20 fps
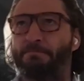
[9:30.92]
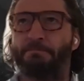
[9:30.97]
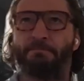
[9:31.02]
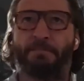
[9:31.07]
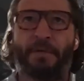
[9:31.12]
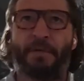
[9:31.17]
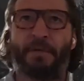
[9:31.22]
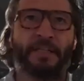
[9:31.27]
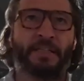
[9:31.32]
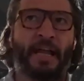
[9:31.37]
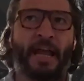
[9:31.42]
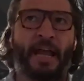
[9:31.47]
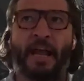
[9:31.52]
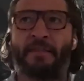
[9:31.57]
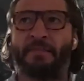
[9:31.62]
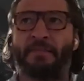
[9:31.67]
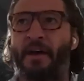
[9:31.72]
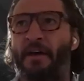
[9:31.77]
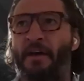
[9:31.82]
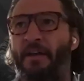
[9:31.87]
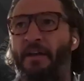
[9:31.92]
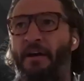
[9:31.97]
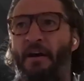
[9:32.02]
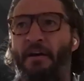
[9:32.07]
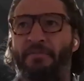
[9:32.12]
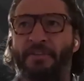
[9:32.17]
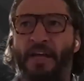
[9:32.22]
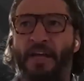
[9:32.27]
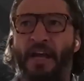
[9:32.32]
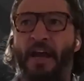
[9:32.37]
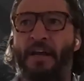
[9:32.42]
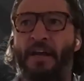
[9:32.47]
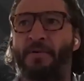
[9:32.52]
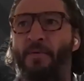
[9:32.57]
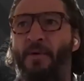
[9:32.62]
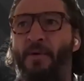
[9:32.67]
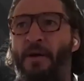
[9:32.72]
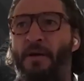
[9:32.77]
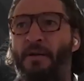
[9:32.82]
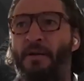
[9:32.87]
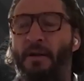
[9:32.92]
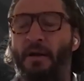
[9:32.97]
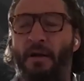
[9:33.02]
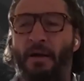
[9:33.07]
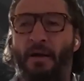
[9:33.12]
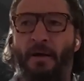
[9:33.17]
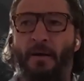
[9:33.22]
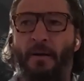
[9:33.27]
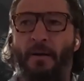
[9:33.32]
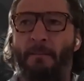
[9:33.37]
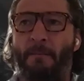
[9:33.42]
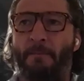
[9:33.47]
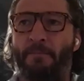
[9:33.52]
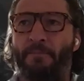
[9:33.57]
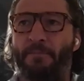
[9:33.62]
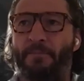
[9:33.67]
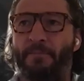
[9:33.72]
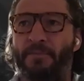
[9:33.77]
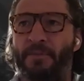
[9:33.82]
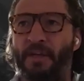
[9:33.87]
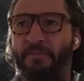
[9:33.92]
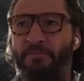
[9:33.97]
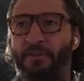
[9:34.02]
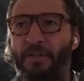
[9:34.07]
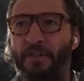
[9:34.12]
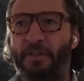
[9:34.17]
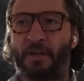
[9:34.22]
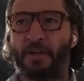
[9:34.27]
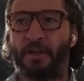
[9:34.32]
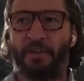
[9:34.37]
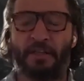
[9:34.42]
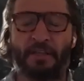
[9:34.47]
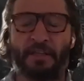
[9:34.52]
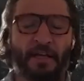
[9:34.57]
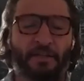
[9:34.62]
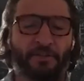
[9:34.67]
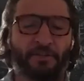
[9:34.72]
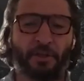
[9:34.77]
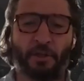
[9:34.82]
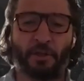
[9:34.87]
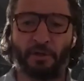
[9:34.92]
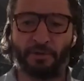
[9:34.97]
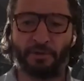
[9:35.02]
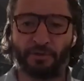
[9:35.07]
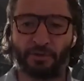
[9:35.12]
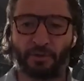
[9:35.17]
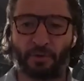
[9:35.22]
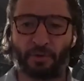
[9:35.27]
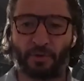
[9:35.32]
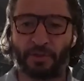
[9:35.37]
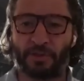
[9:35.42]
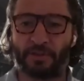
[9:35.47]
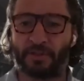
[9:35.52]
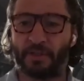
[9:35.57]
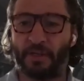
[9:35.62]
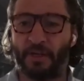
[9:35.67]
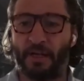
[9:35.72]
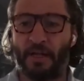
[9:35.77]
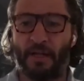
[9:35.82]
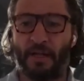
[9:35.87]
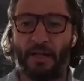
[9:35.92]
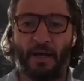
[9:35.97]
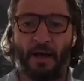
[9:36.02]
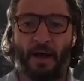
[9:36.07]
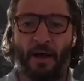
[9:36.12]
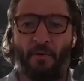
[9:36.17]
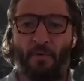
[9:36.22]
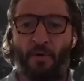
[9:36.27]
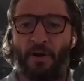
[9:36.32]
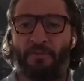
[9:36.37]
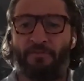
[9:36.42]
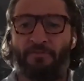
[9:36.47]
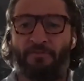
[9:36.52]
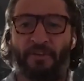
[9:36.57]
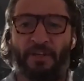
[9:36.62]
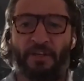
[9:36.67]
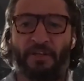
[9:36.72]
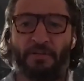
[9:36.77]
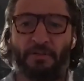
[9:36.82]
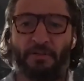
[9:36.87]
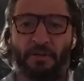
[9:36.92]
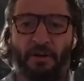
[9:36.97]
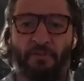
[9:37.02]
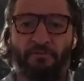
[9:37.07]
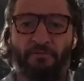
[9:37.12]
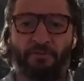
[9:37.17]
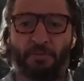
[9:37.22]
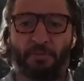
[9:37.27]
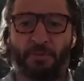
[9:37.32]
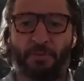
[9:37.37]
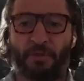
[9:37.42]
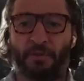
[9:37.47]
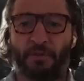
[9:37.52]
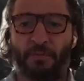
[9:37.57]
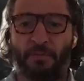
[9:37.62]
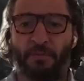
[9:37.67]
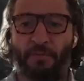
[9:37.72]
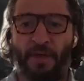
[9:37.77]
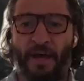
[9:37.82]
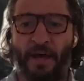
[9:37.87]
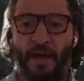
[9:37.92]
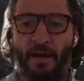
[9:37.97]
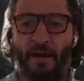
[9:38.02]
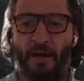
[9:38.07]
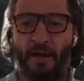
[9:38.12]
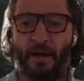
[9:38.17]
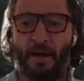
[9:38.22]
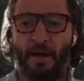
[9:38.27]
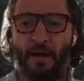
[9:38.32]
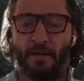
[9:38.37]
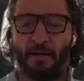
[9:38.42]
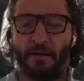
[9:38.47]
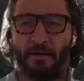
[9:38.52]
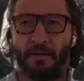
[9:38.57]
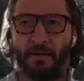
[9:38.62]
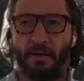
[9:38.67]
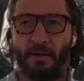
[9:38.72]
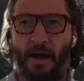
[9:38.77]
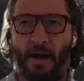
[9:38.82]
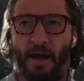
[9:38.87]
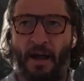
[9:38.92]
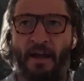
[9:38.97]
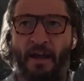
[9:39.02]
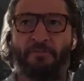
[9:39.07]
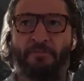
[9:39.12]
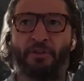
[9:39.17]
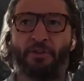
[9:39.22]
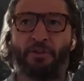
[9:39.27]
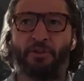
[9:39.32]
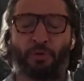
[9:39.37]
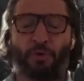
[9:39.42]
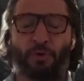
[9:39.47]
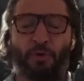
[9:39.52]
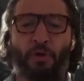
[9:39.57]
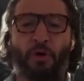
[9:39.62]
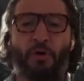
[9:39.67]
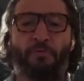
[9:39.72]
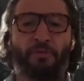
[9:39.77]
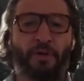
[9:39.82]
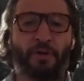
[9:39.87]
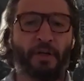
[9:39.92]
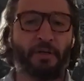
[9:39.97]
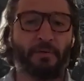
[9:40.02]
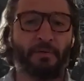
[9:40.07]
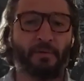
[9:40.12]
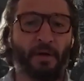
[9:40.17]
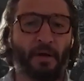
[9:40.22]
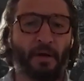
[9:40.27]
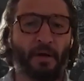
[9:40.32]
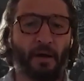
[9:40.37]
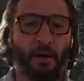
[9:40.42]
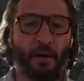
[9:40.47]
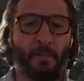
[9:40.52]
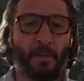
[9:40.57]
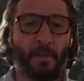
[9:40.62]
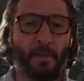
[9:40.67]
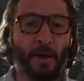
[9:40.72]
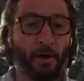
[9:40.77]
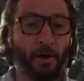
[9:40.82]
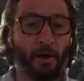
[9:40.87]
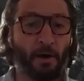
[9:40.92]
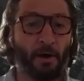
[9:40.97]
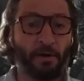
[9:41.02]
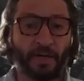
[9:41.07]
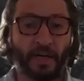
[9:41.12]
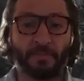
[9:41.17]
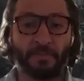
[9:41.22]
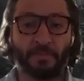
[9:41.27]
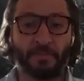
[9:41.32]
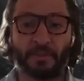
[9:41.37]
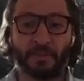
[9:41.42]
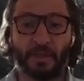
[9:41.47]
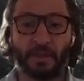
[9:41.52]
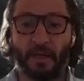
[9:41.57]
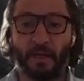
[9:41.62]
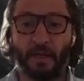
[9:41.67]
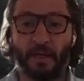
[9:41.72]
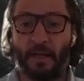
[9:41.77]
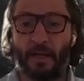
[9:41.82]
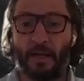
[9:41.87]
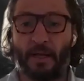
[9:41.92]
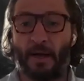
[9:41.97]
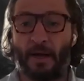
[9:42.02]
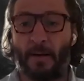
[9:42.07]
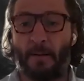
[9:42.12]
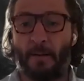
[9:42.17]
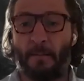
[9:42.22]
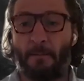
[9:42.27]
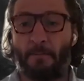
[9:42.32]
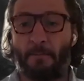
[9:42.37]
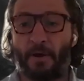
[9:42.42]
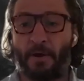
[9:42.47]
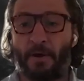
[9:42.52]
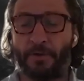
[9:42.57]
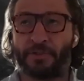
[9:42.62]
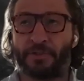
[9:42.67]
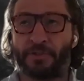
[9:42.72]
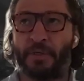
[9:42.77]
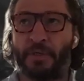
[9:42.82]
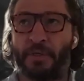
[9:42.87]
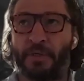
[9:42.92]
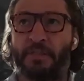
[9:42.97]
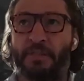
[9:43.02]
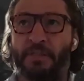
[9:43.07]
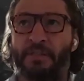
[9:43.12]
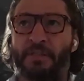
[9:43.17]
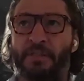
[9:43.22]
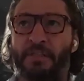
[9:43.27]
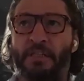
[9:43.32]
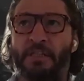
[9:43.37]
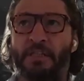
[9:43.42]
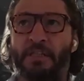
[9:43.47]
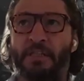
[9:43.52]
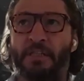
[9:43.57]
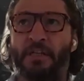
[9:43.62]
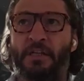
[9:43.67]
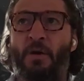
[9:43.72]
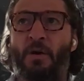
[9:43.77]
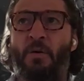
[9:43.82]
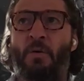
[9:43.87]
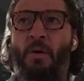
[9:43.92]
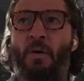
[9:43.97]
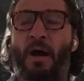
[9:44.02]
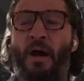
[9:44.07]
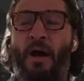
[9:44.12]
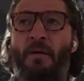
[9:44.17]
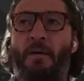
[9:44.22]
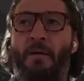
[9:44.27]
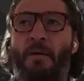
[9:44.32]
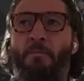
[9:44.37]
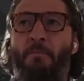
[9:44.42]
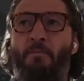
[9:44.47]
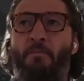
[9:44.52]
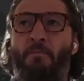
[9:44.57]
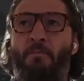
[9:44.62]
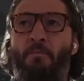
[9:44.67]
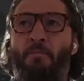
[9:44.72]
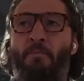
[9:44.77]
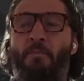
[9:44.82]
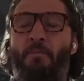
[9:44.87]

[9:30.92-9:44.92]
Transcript: basically hand that off to anyone. Um, definitely nothing that's closed source. I want to feel comfortable that I have control over it um, at all times. Um, also, as CTO, I'm